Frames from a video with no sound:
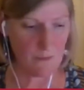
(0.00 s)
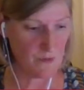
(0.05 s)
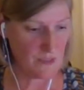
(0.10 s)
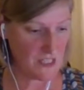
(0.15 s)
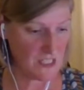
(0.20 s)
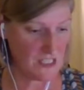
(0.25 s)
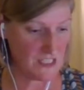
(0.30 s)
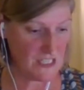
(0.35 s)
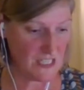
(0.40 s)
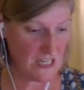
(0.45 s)

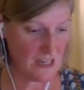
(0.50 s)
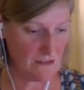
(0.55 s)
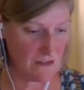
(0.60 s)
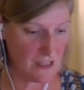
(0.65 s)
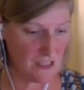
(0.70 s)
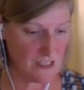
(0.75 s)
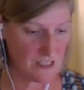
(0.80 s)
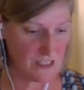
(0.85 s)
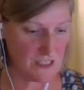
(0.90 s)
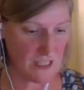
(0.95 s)
With
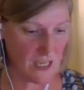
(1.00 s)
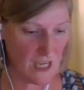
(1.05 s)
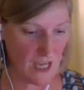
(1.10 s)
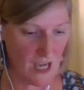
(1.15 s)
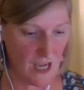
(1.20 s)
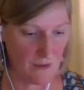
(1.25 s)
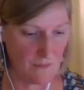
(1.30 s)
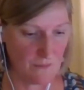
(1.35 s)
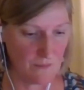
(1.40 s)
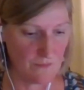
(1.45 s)
interiors,
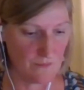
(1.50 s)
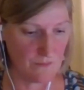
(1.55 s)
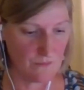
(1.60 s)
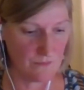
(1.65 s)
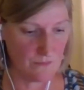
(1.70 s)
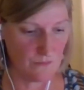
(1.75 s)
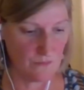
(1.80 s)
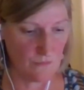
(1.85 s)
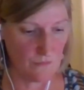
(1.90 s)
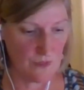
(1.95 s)

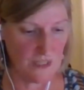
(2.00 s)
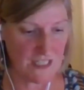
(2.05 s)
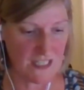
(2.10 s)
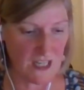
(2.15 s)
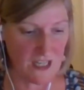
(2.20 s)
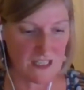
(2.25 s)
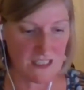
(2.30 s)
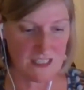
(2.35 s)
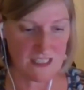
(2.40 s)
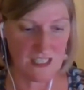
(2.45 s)
we'd
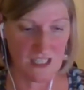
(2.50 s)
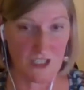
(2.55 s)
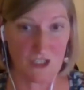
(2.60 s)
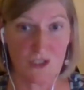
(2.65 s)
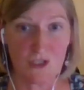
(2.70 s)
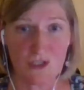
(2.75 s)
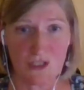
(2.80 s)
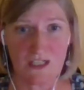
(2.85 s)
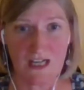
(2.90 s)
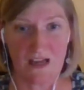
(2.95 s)
like to see a
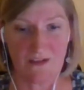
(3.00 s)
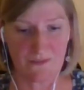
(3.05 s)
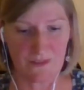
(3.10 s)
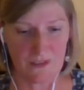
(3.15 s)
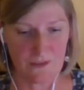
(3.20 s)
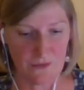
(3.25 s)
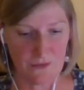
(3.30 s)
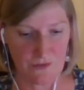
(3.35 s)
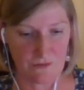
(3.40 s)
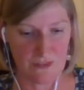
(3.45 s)
good
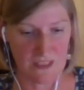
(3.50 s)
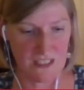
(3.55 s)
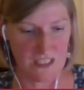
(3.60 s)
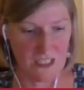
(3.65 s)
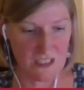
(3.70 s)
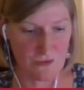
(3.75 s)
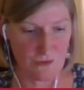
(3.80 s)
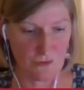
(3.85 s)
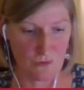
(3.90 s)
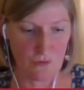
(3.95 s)
level of
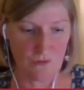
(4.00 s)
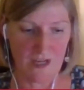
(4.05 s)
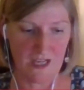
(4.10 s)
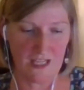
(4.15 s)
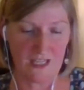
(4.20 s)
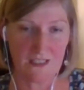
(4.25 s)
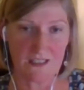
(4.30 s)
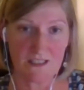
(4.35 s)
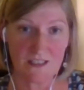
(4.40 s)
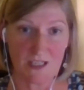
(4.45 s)
3D
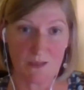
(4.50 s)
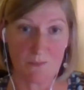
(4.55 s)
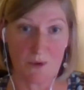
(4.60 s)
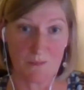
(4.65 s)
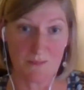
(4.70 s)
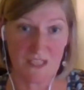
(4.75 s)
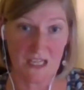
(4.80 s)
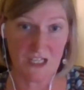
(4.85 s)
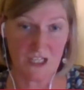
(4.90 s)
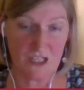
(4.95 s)
drawing, some
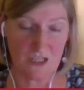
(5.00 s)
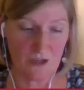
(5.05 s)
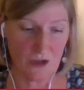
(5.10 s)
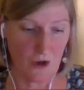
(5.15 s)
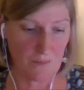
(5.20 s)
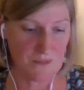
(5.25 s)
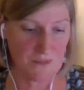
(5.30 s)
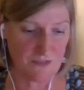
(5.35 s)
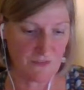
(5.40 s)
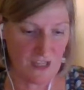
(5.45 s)

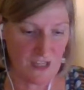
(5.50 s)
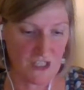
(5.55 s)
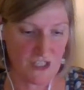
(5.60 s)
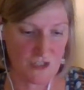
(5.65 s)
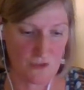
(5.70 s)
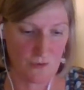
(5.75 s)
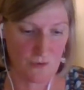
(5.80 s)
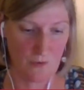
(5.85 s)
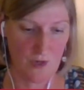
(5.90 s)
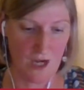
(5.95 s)

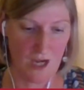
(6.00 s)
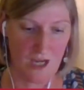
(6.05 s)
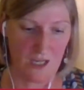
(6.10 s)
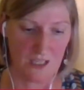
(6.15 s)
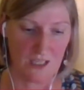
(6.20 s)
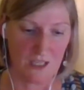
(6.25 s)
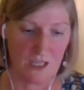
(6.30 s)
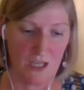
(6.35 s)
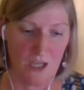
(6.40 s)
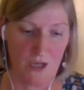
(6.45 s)
observational
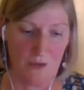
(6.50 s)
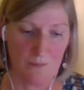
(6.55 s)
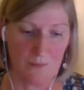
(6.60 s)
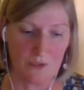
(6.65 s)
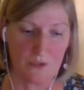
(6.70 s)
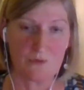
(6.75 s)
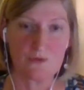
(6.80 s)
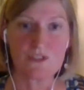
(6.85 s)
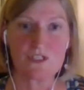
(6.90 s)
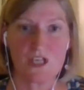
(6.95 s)
work,
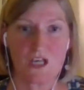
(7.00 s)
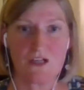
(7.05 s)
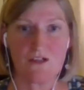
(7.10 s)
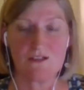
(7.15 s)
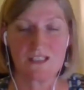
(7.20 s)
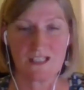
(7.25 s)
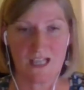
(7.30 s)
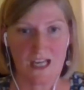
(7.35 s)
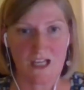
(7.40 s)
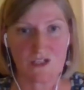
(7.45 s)
but
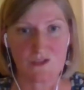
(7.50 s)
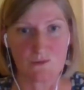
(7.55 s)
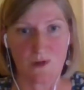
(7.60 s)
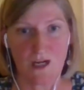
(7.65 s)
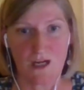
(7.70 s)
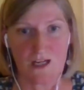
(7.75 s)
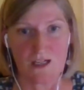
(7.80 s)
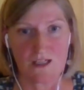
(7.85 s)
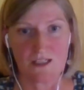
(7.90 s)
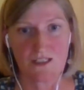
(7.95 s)
also sketch
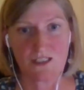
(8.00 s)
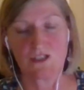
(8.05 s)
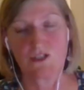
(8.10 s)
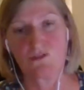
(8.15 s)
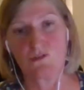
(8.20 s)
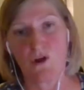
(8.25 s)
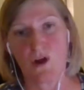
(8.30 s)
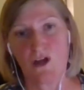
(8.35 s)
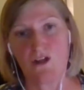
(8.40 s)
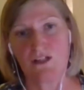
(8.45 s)
work. So
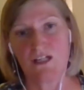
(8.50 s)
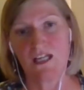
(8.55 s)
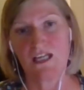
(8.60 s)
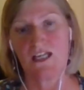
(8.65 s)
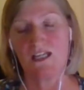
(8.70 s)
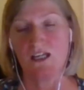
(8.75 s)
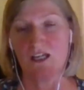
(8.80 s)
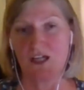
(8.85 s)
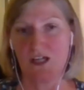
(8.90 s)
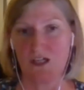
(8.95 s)
you're not
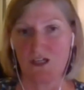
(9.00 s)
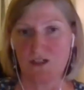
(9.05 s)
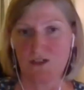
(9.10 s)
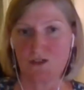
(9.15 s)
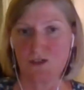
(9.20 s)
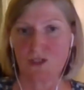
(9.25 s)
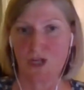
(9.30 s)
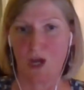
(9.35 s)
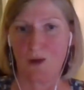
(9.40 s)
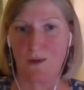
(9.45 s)
only
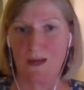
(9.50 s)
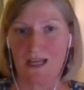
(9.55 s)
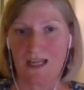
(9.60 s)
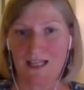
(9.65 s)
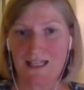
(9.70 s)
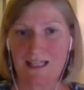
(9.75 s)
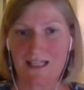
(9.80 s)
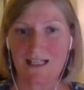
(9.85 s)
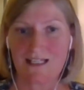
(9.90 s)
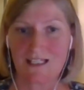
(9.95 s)

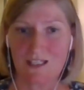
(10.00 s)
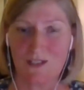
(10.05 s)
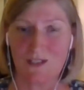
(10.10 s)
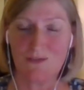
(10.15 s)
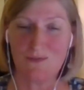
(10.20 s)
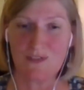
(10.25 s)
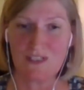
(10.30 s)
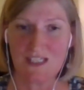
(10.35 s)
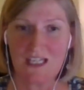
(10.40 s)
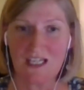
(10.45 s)
showing things that
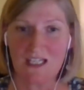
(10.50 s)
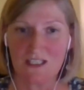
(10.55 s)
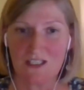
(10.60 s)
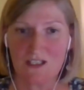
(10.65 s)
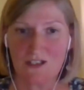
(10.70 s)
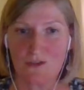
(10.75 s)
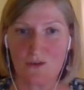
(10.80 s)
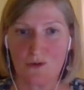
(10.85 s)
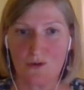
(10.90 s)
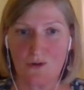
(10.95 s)
you've seen
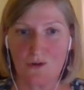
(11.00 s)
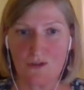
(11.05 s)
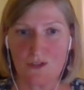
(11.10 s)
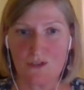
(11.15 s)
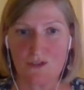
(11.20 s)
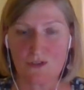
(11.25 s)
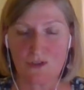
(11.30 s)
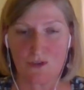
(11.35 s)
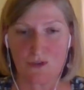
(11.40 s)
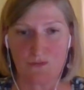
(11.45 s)
and you're
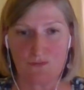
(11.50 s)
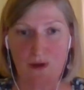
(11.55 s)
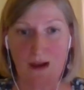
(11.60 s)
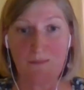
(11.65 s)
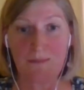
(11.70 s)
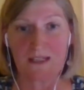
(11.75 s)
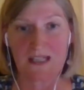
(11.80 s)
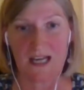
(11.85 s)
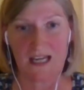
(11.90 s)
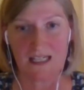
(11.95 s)
sort of
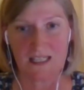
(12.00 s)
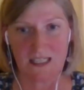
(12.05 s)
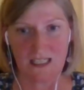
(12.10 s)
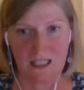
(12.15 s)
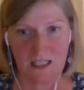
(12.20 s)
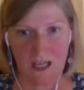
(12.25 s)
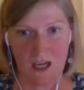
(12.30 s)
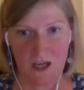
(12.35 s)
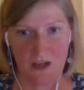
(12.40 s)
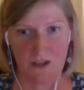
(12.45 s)

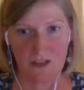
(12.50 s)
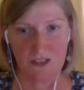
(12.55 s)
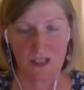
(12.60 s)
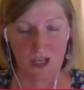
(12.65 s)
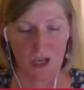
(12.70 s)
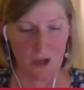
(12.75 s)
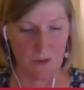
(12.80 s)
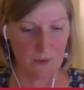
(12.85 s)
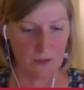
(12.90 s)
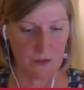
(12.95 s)
replicating those,
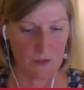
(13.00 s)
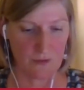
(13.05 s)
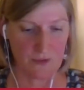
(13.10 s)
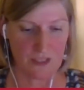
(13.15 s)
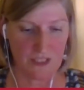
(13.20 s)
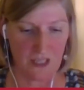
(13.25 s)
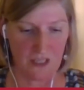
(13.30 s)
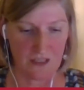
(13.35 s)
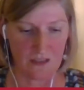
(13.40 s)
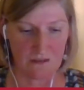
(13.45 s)
but
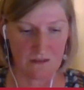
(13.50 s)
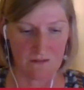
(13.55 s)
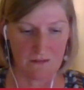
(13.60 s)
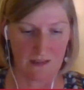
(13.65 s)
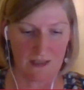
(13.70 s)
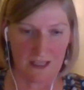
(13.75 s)
also